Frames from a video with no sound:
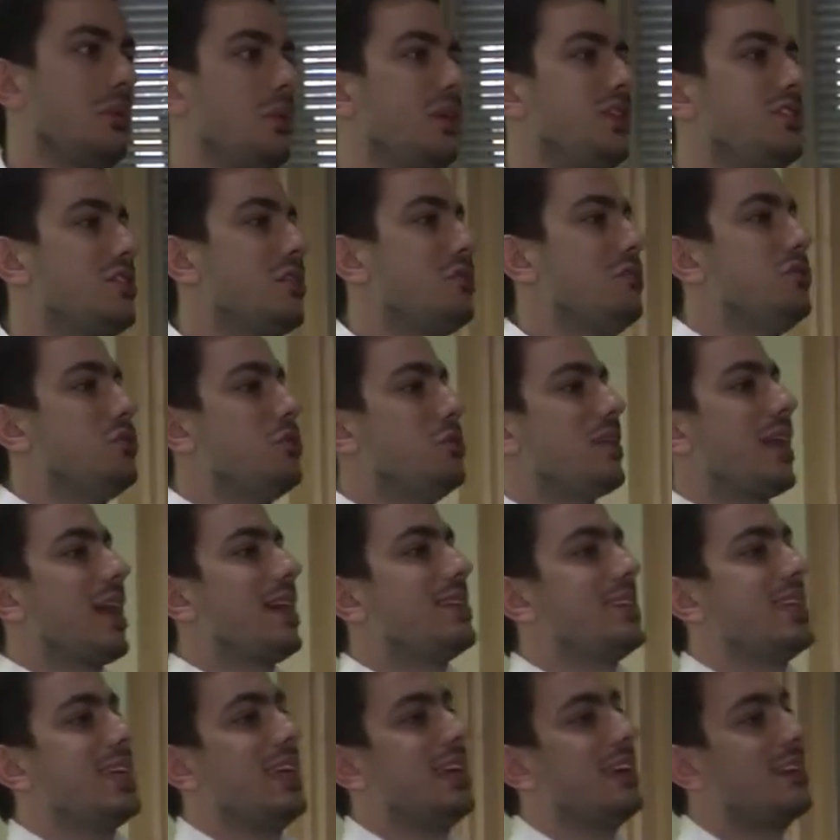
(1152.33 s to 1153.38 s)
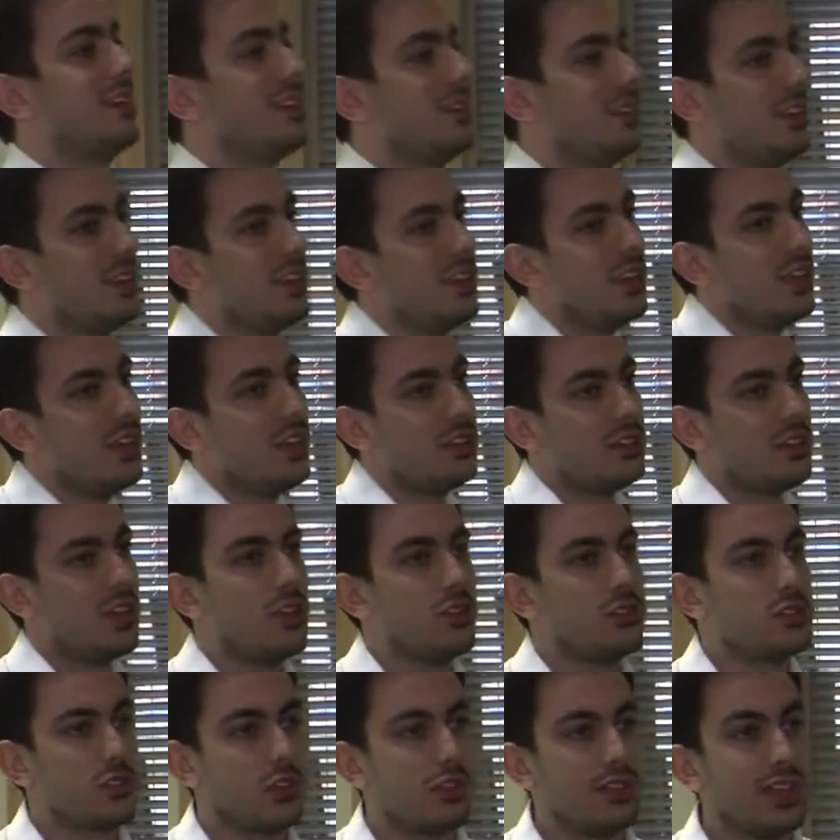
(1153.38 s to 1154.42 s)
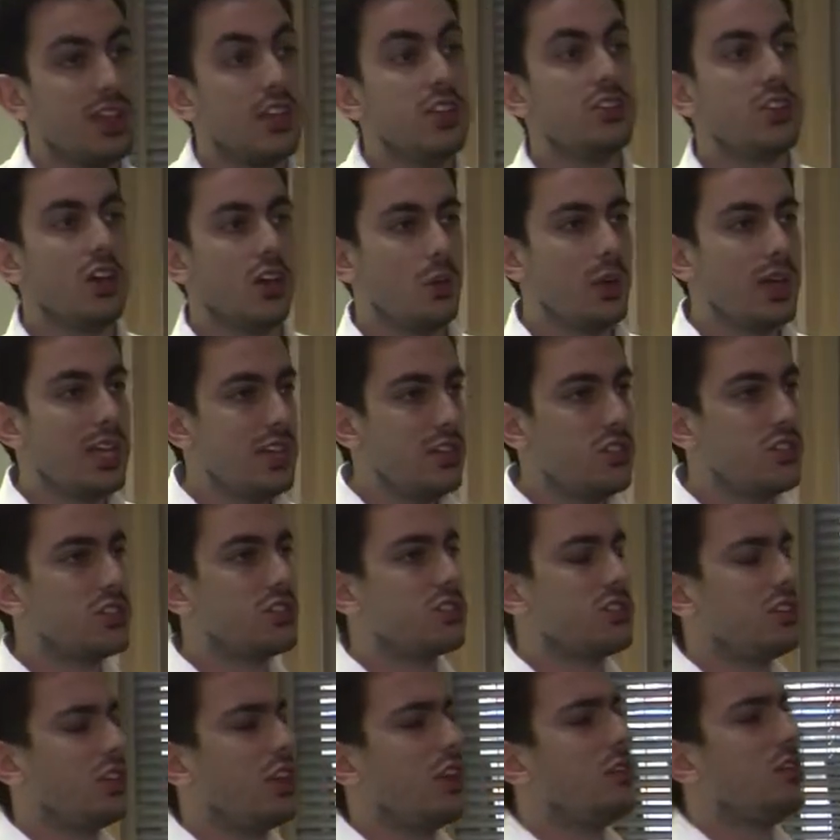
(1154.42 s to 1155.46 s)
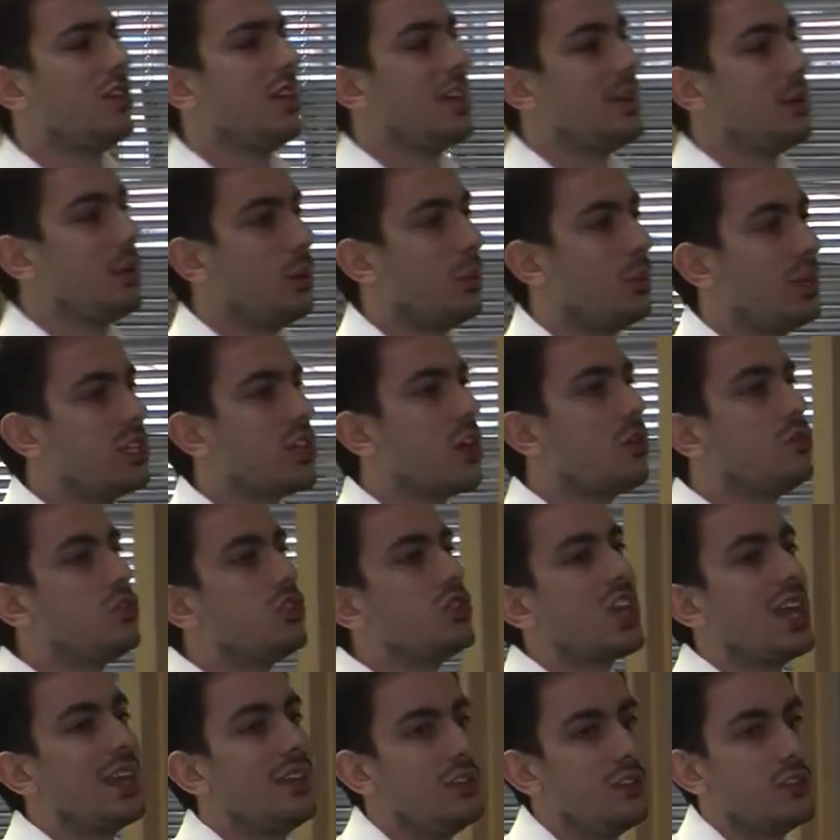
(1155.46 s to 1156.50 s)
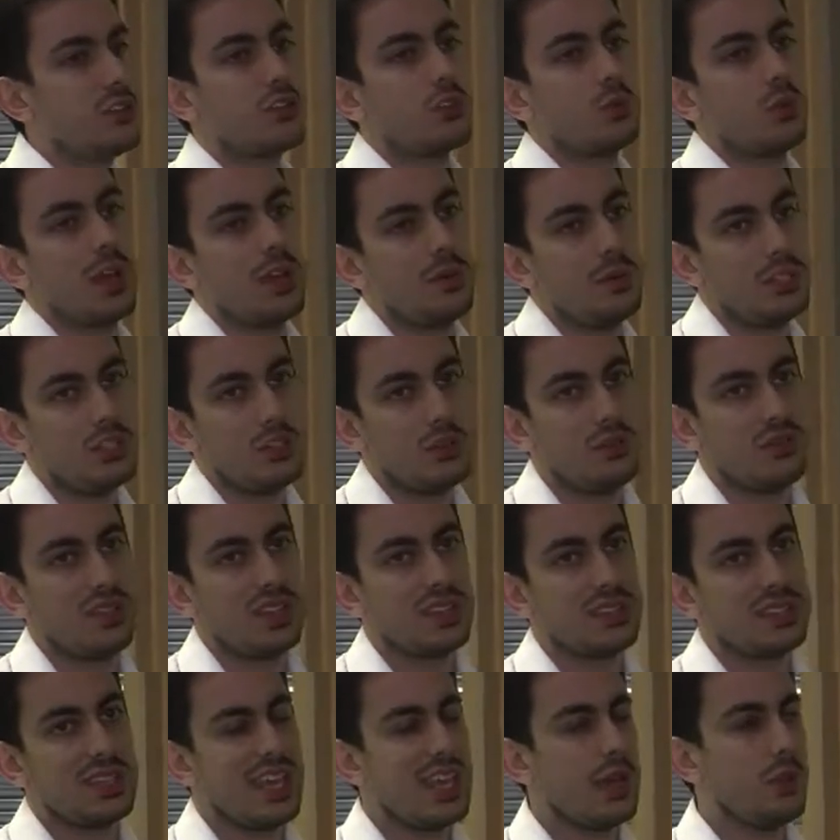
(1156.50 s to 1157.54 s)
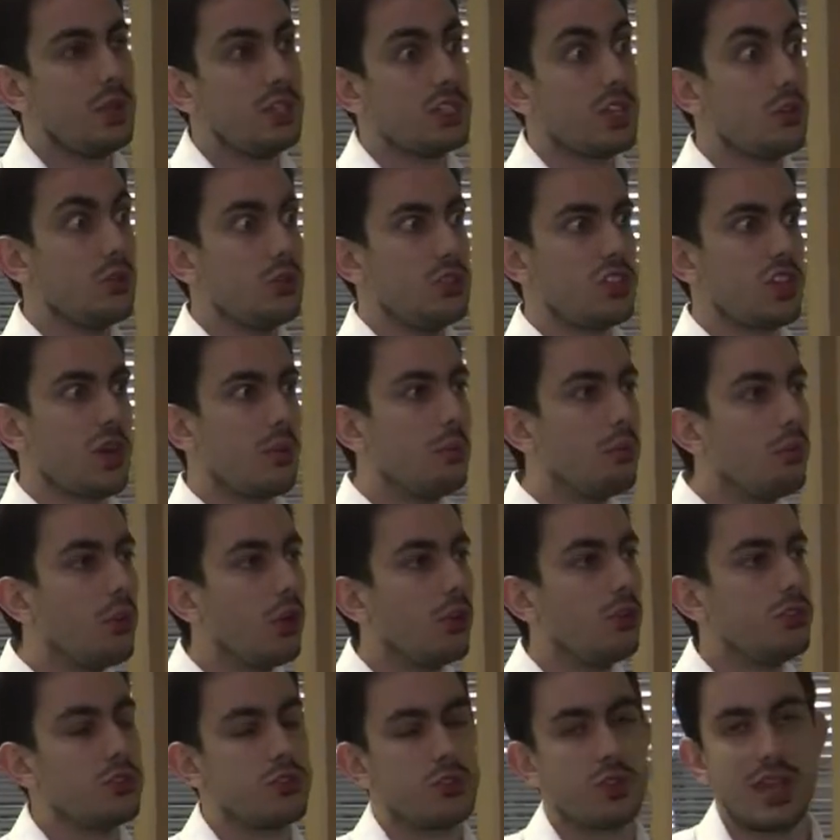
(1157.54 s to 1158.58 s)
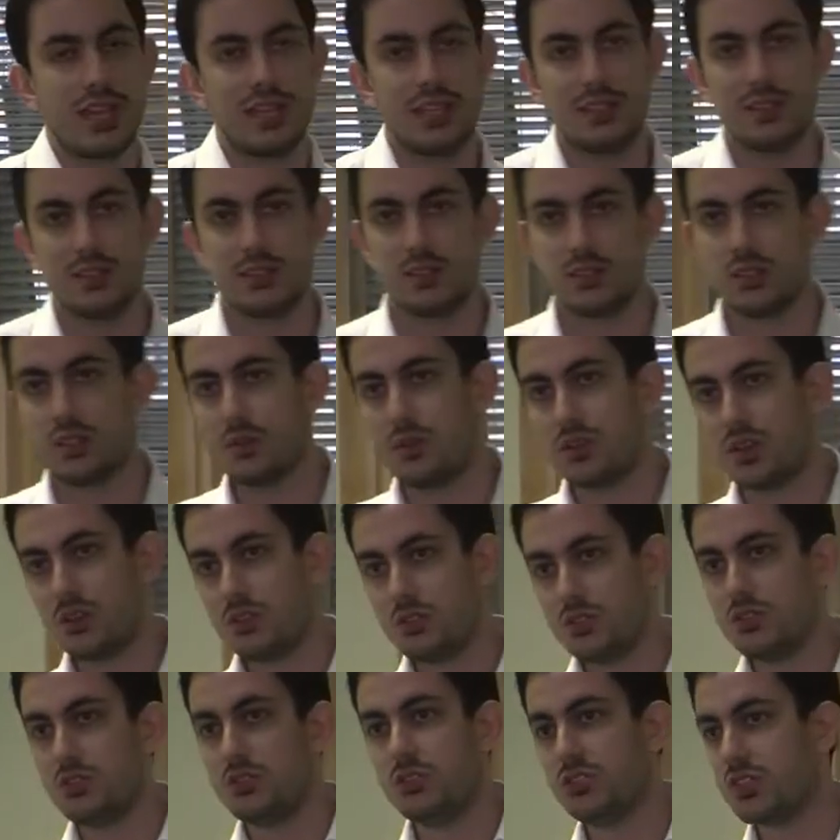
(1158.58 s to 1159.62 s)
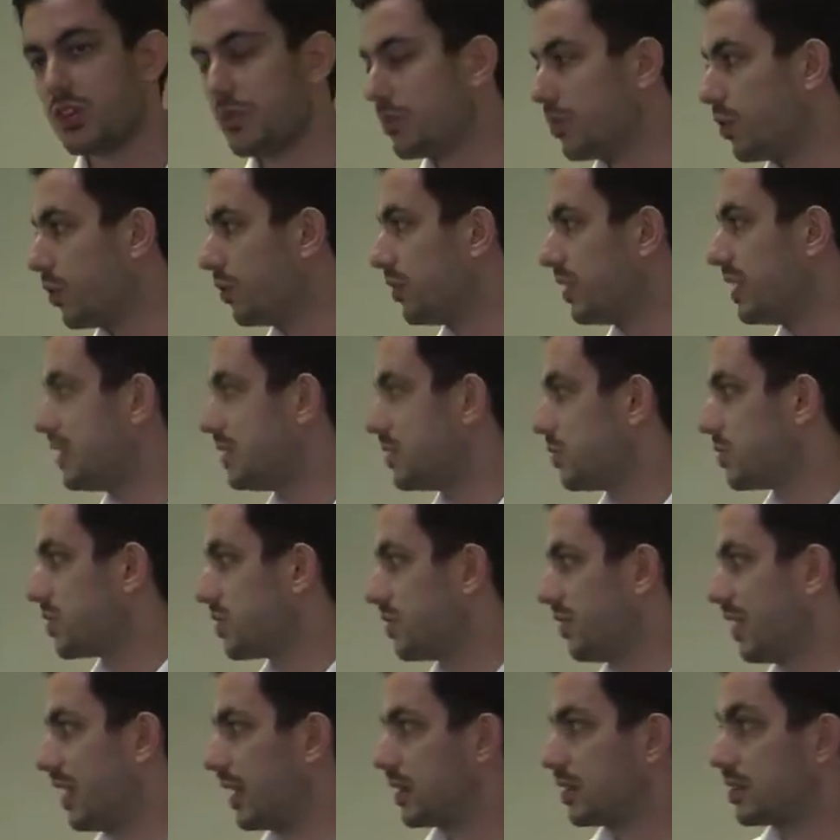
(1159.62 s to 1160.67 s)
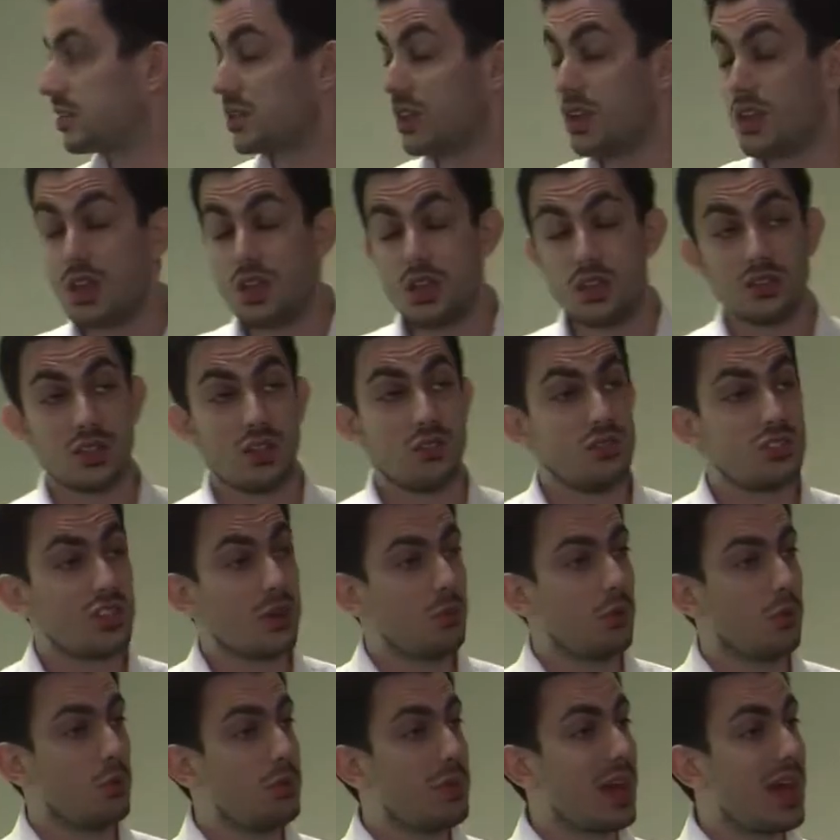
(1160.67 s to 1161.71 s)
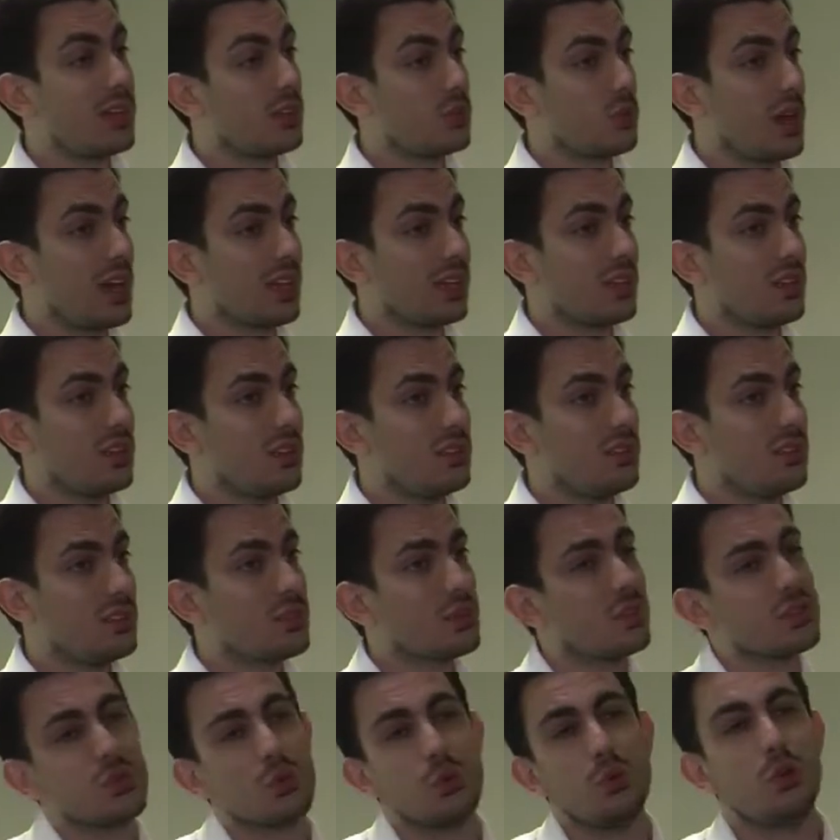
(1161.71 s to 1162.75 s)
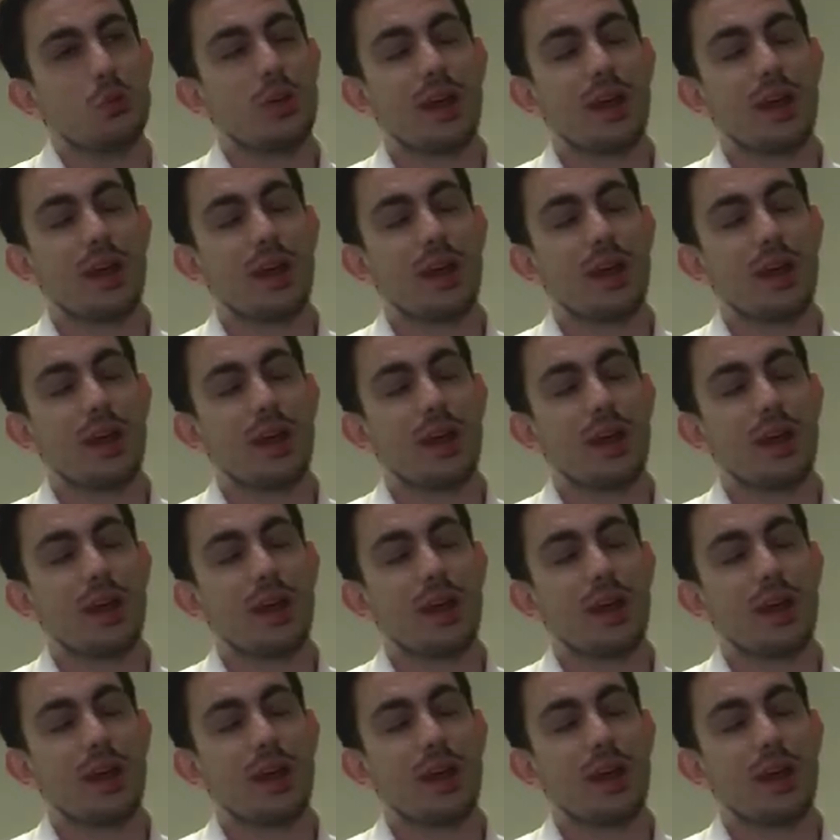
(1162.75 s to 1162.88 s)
we don't do that here. No, sorry, no, we just, you know, we don't change the way we do things here. We don't jump on trains, you know, we don't jump on these sorts of things. Don't jump on bandwagons, it's all